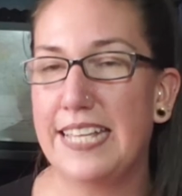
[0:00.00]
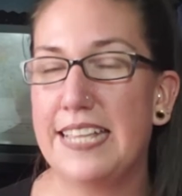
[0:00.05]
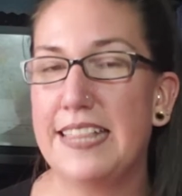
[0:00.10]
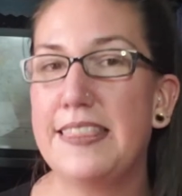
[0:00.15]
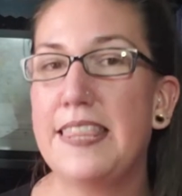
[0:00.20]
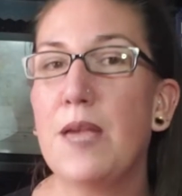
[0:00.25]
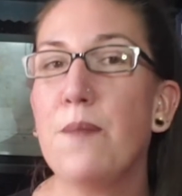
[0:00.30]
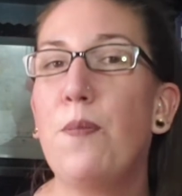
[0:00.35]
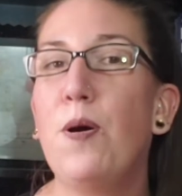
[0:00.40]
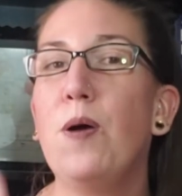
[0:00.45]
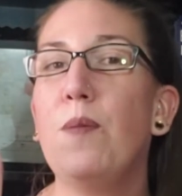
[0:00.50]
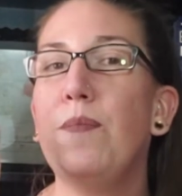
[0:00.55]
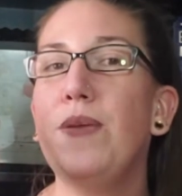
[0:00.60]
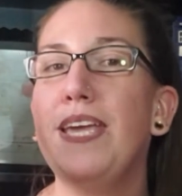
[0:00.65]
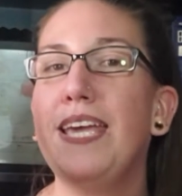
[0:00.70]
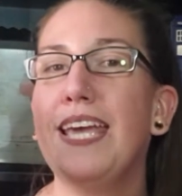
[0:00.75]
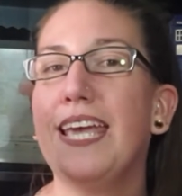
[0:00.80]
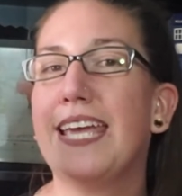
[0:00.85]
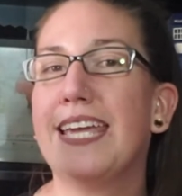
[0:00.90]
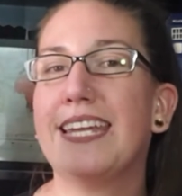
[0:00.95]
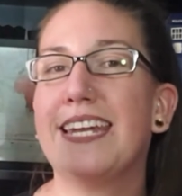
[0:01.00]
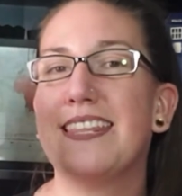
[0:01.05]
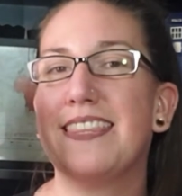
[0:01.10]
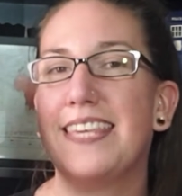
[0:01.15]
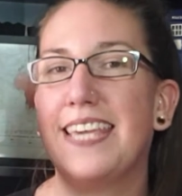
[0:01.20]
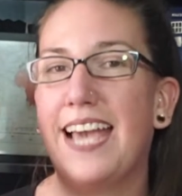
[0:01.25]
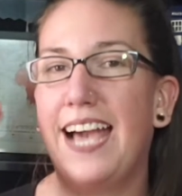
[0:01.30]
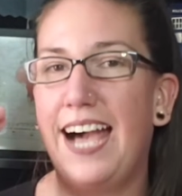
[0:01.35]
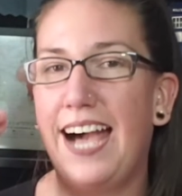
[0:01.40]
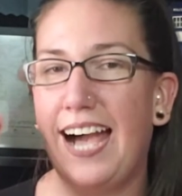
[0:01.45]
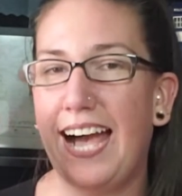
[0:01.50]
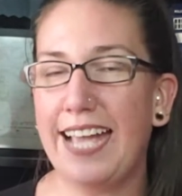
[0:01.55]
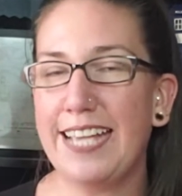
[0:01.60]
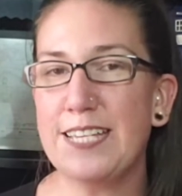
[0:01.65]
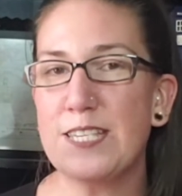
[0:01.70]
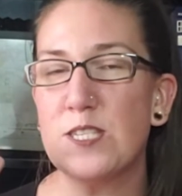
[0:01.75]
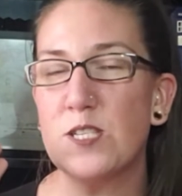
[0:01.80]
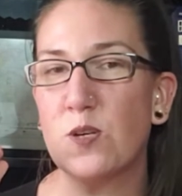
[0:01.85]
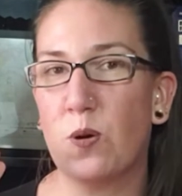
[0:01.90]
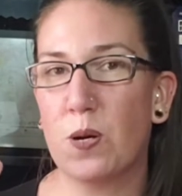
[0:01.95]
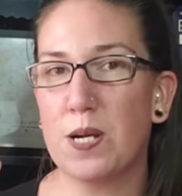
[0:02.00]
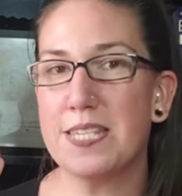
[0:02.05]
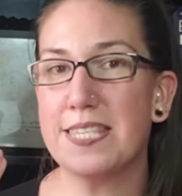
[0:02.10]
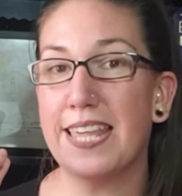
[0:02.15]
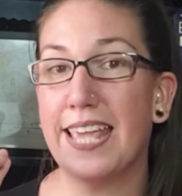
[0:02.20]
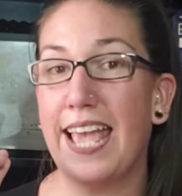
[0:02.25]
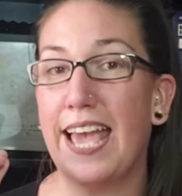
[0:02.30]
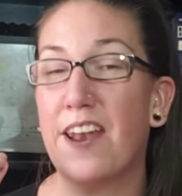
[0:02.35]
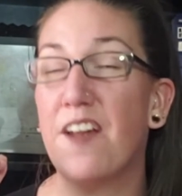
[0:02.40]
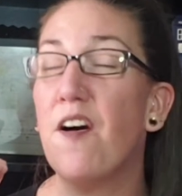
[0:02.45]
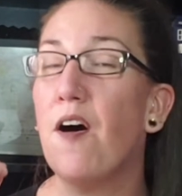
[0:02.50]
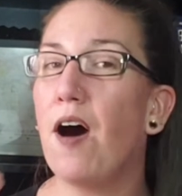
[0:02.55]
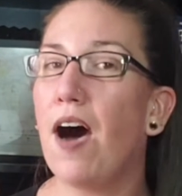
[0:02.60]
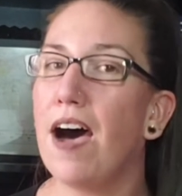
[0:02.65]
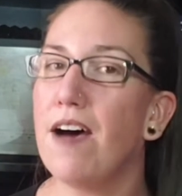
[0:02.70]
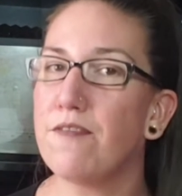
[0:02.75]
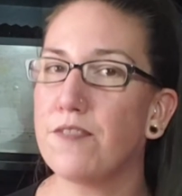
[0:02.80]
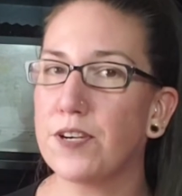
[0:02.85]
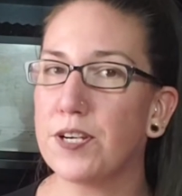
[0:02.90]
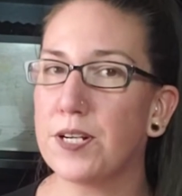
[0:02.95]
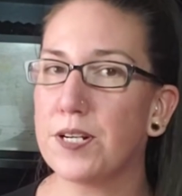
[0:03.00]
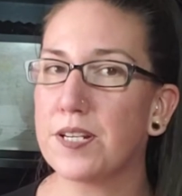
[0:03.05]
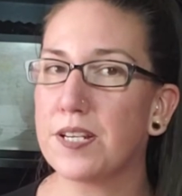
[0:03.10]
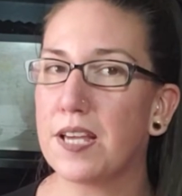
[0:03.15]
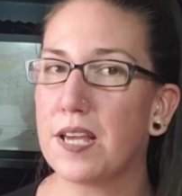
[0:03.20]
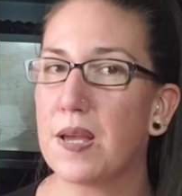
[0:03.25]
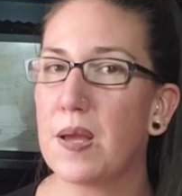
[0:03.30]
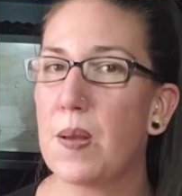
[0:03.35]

they put me in the highest course they had offered